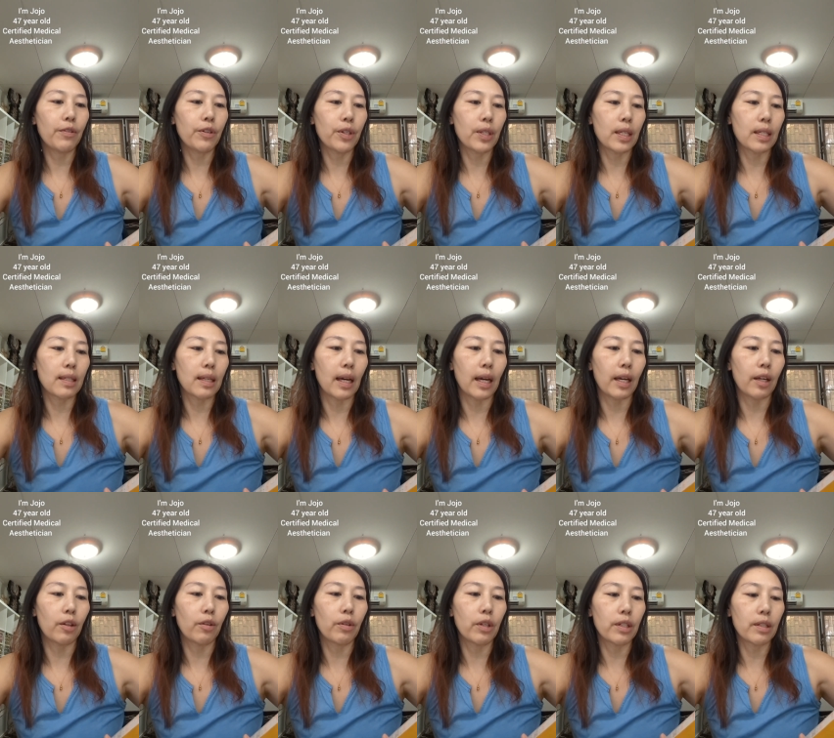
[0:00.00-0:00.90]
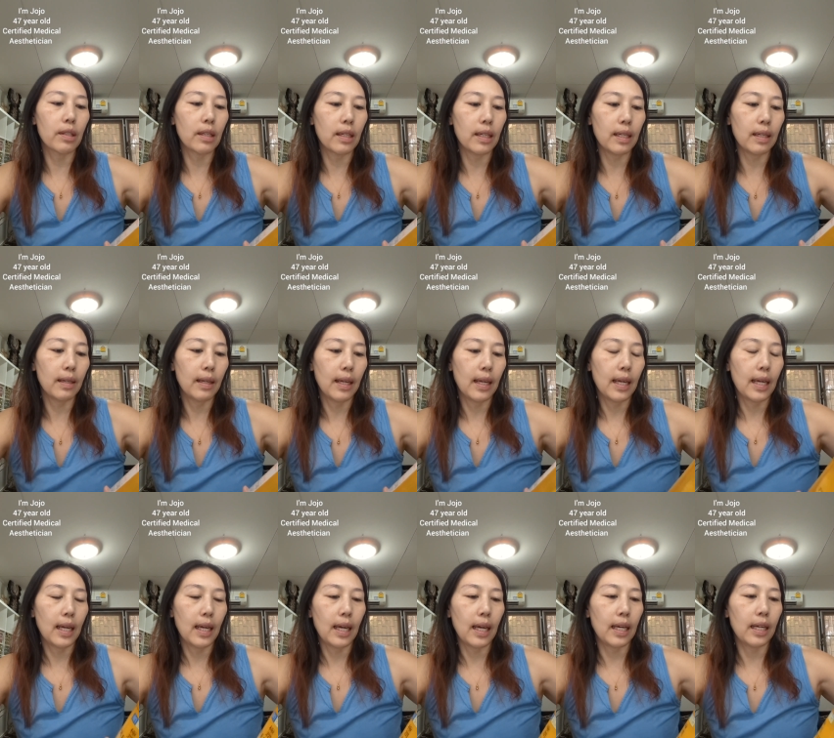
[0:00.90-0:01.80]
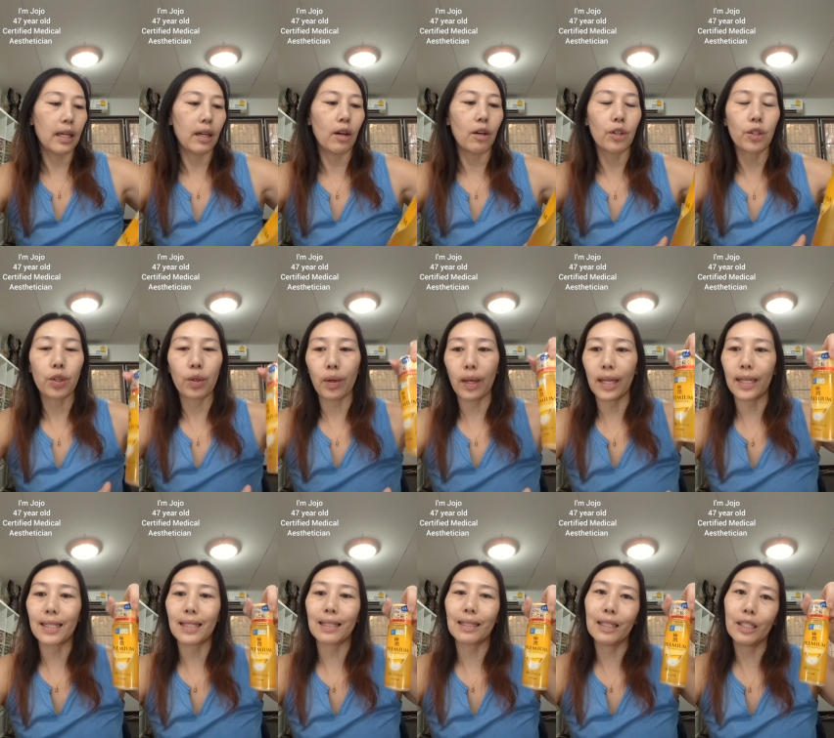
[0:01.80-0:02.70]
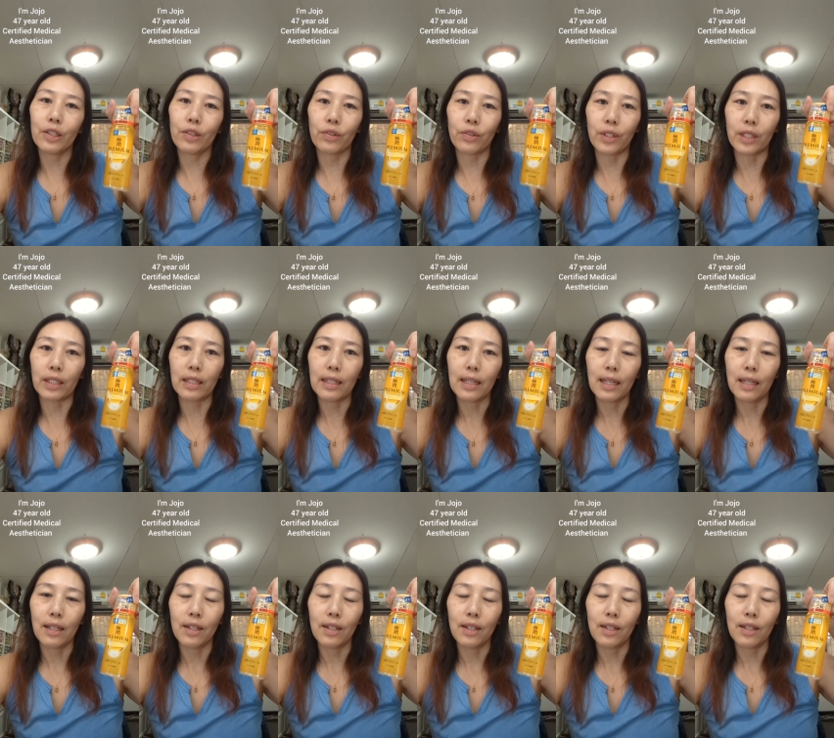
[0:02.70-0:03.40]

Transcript: or six hyalurons in it and it also has glycerin.